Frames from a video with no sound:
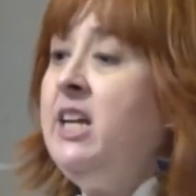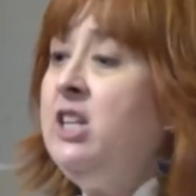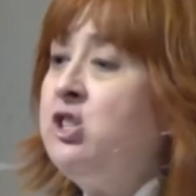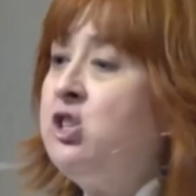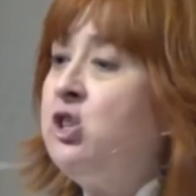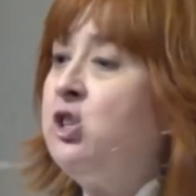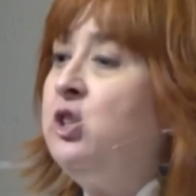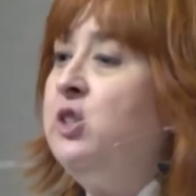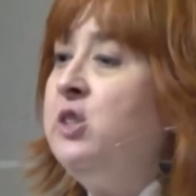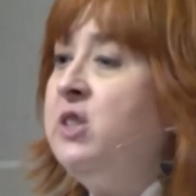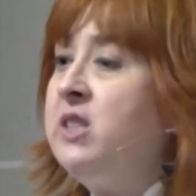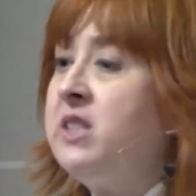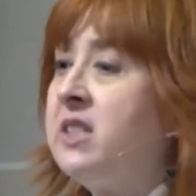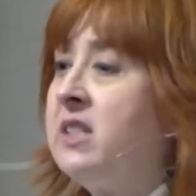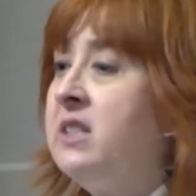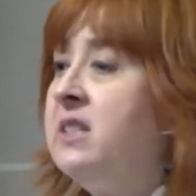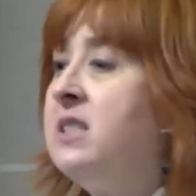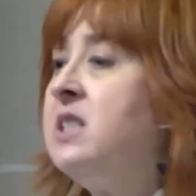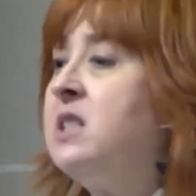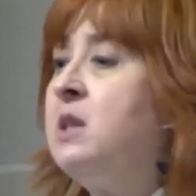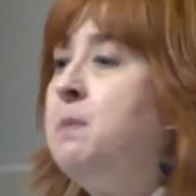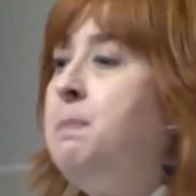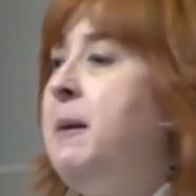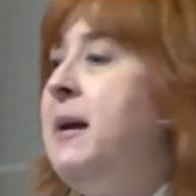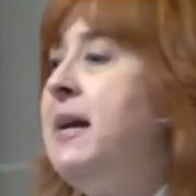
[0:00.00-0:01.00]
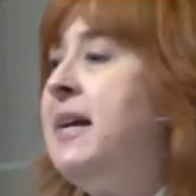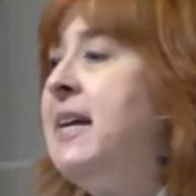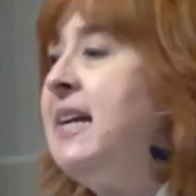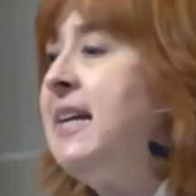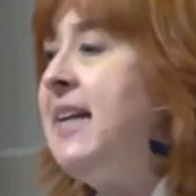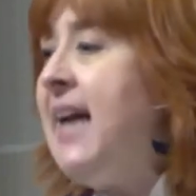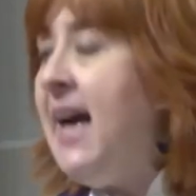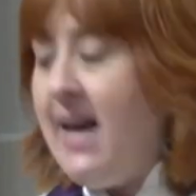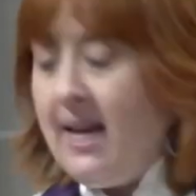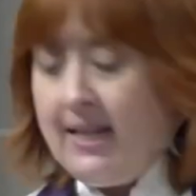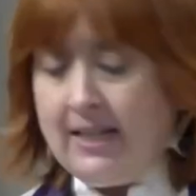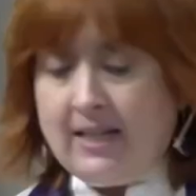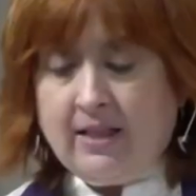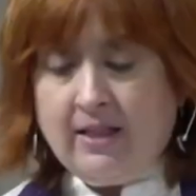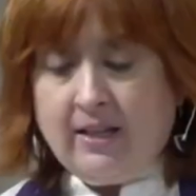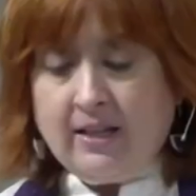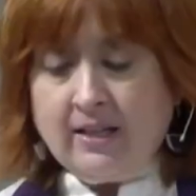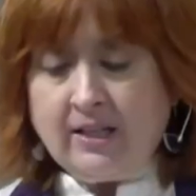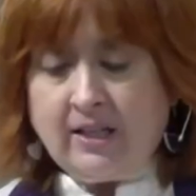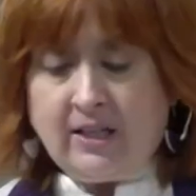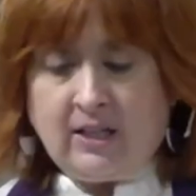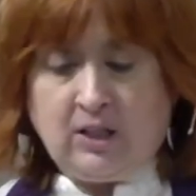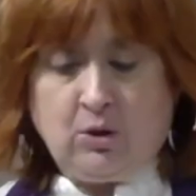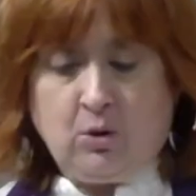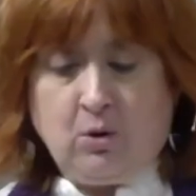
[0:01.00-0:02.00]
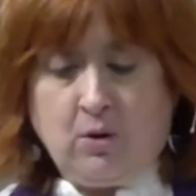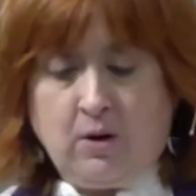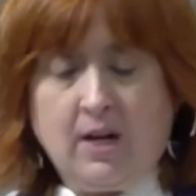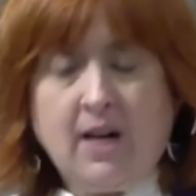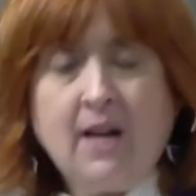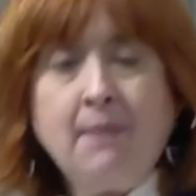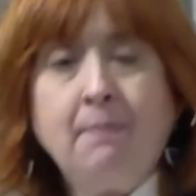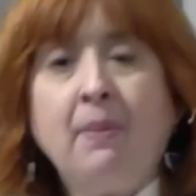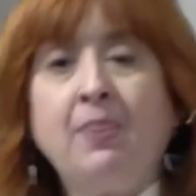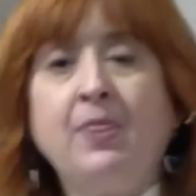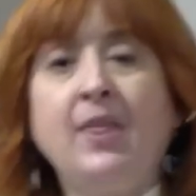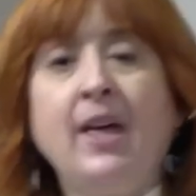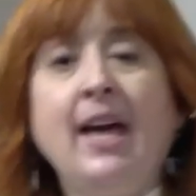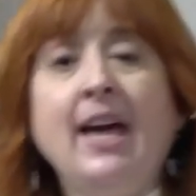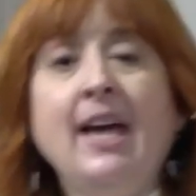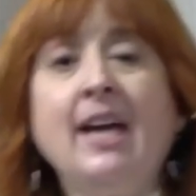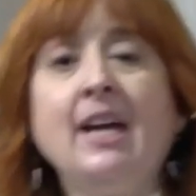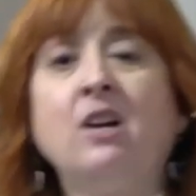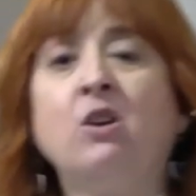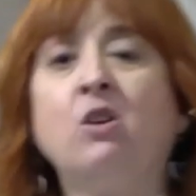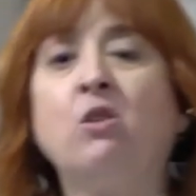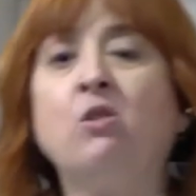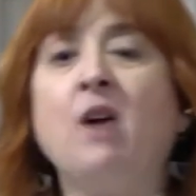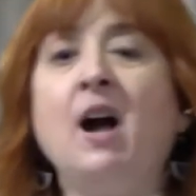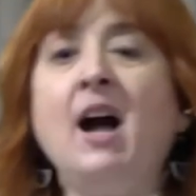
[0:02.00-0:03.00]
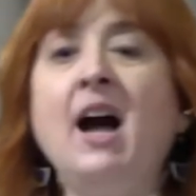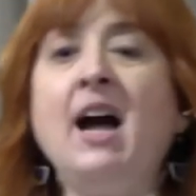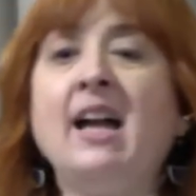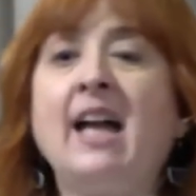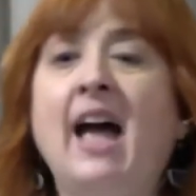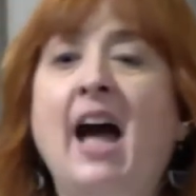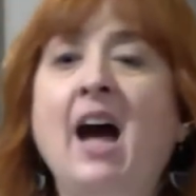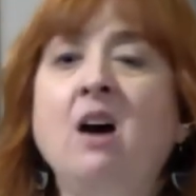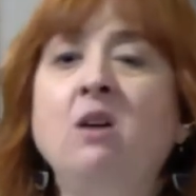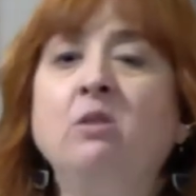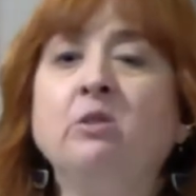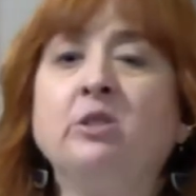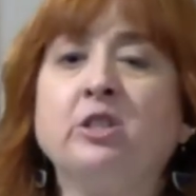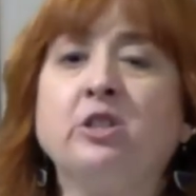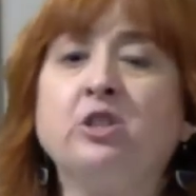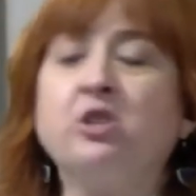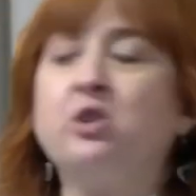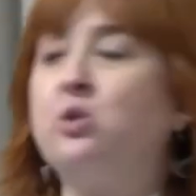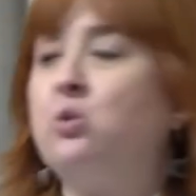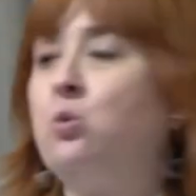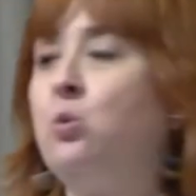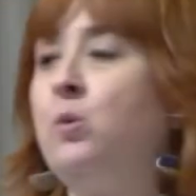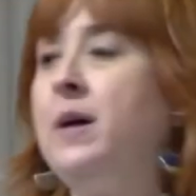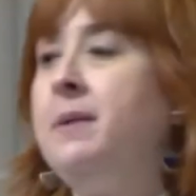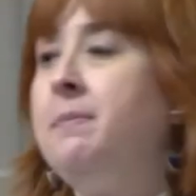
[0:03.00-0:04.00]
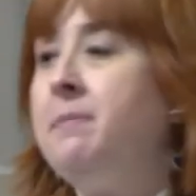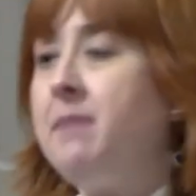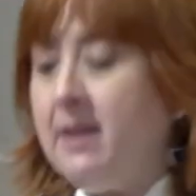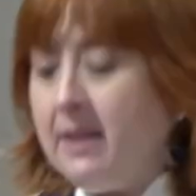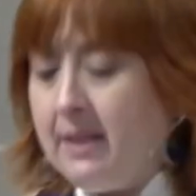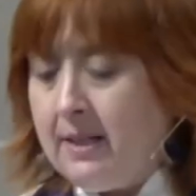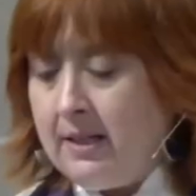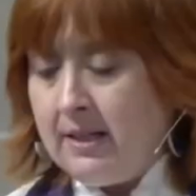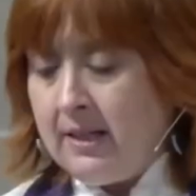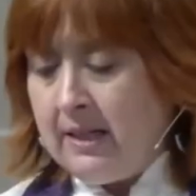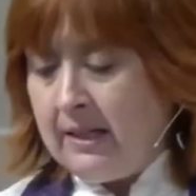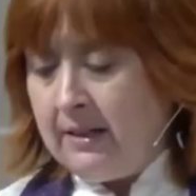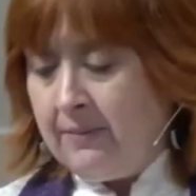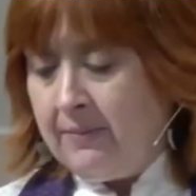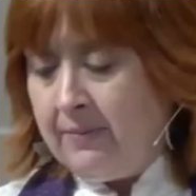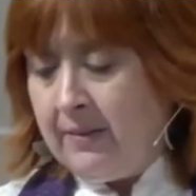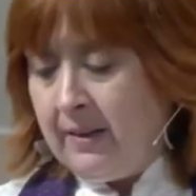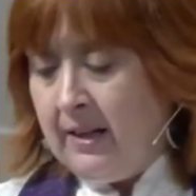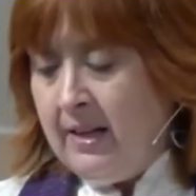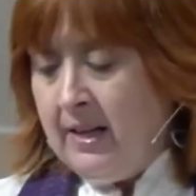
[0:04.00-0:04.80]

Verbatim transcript: Angels speak again in this story, but they cry out to women.